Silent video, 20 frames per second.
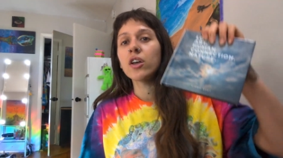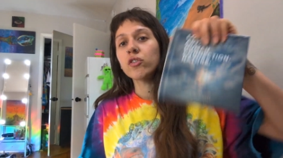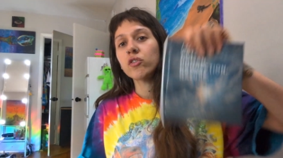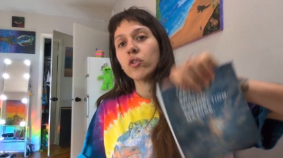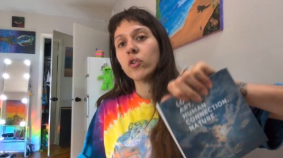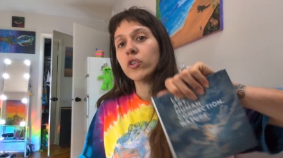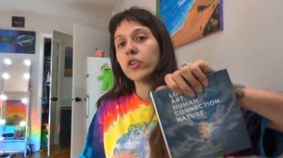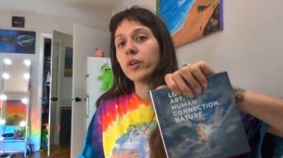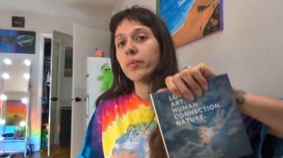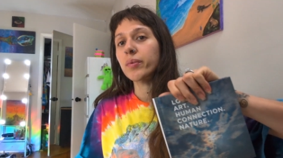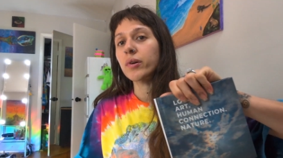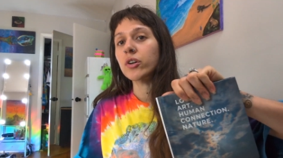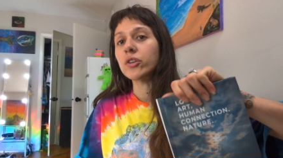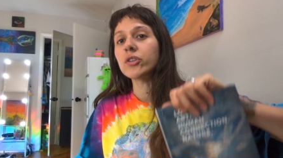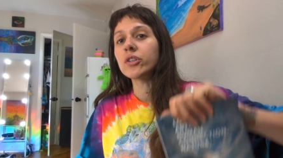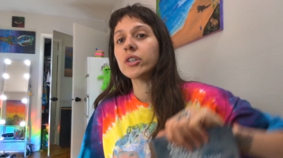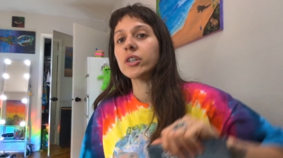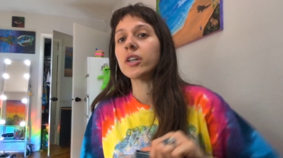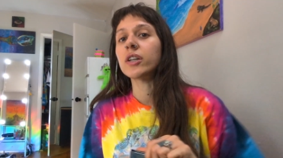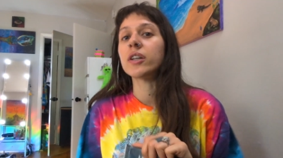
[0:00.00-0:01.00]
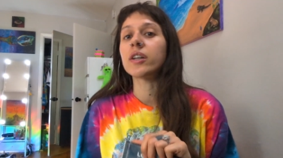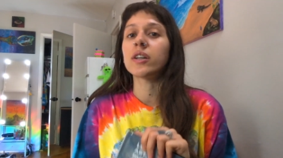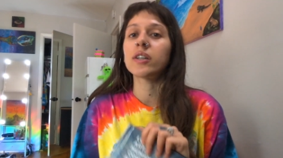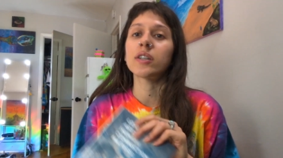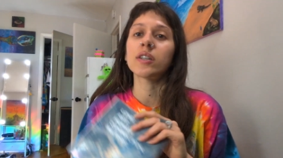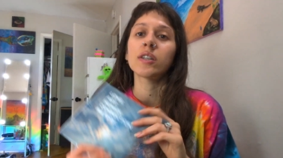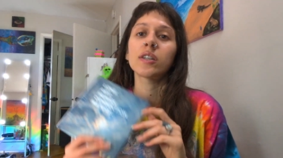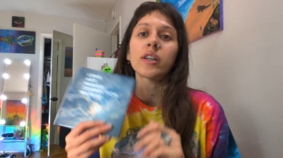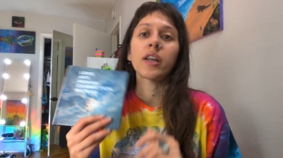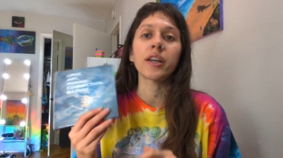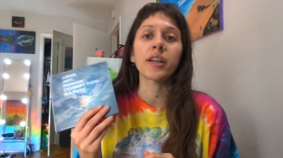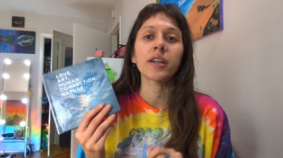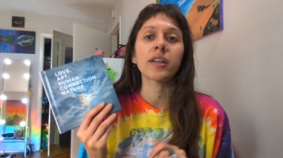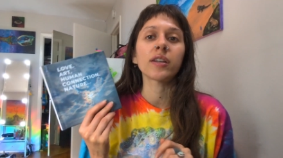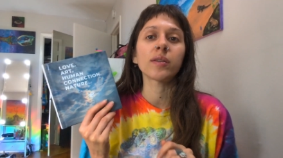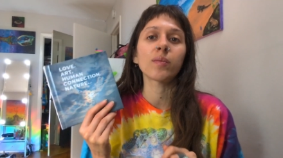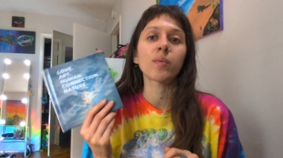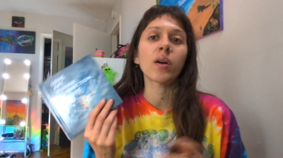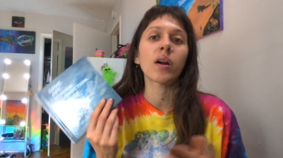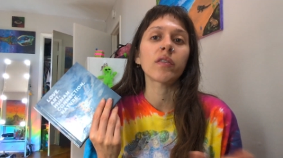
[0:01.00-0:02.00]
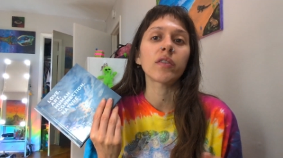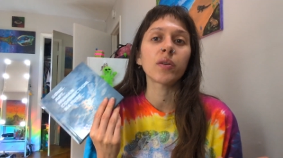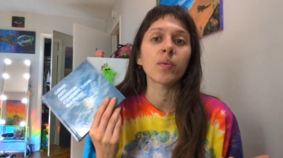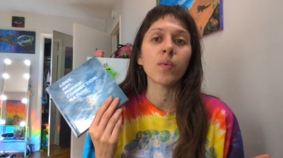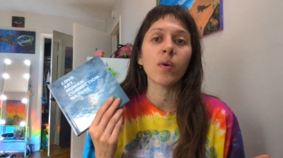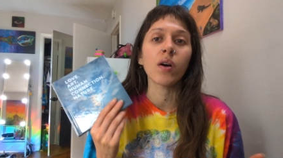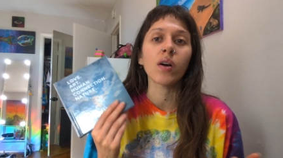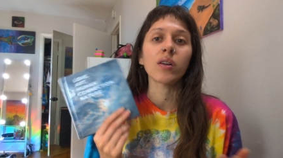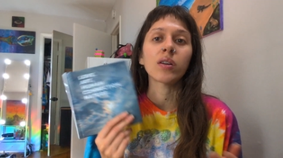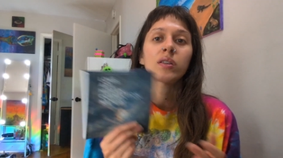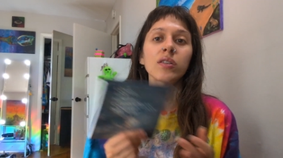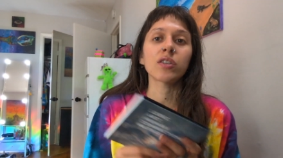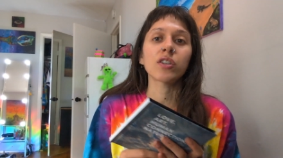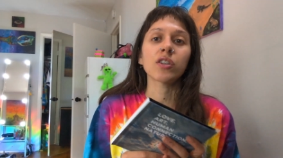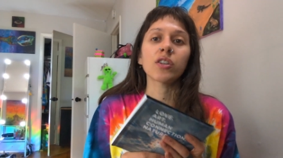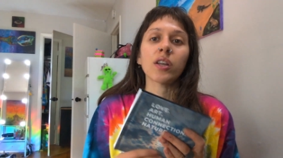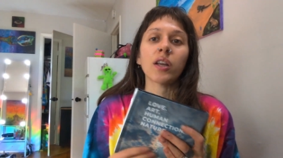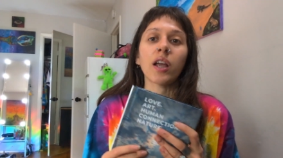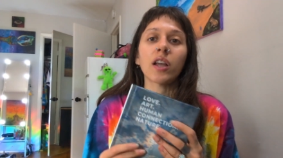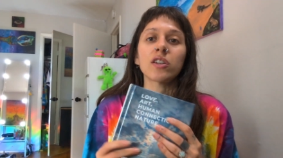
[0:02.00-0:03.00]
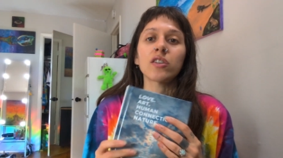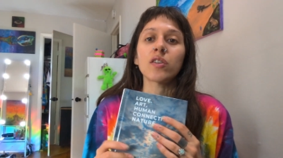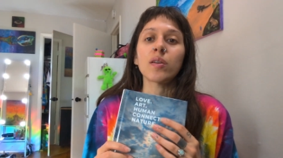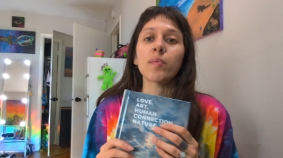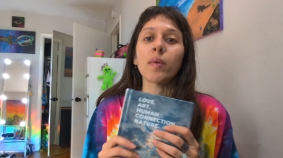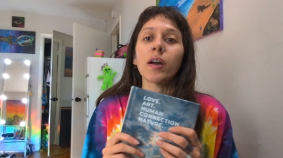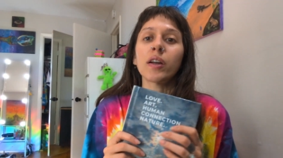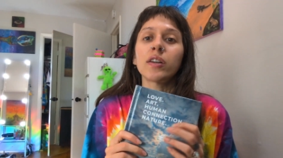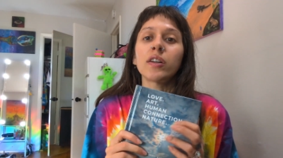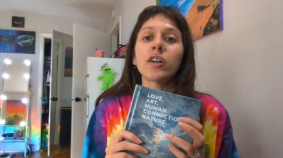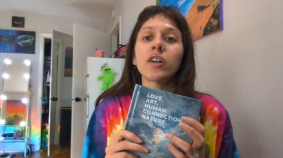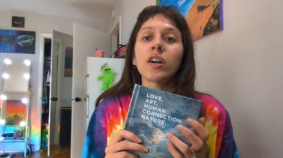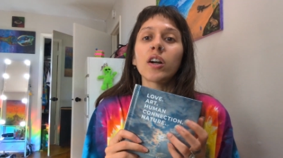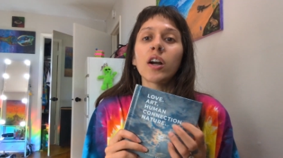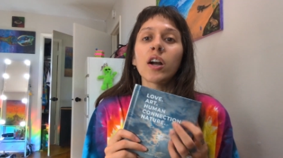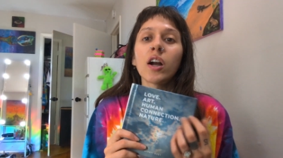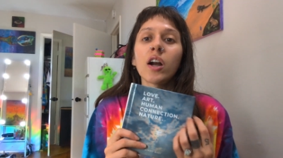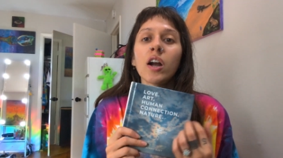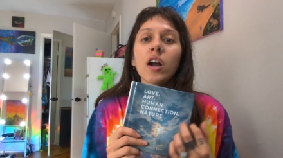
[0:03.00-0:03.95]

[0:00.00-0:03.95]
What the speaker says: throw it in your purse and take it wherever you want, just like as a reminder.